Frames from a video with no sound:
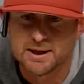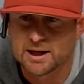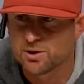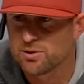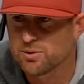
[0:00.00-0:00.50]

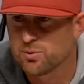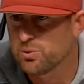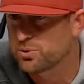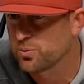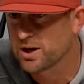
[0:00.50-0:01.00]
And
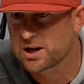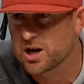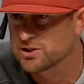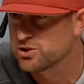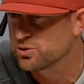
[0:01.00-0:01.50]
with the way
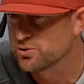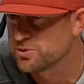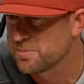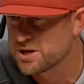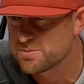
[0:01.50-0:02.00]
Causey throws
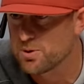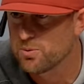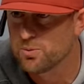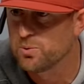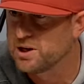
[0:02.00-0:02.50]
a
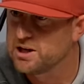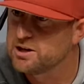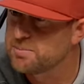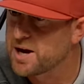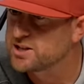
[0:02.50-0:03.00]
baseball, we needed
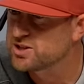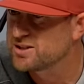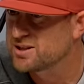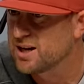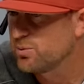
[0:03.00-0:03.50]
to match
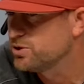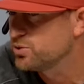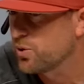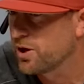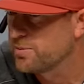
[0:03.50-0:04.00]
that tonight. We
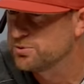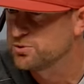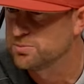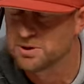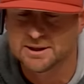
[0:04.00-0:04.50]
just weren't able
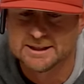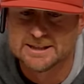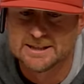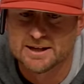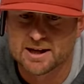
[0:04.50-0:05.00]
to. But
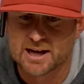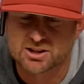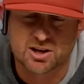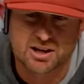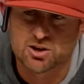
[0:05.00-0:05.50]
I
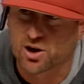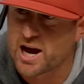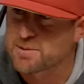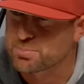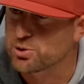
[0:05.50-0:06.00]
thought Heater
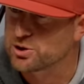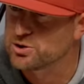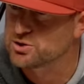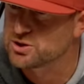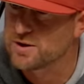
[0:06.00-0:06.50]
had pretty
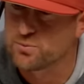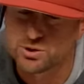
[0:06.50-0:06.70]
good stuff.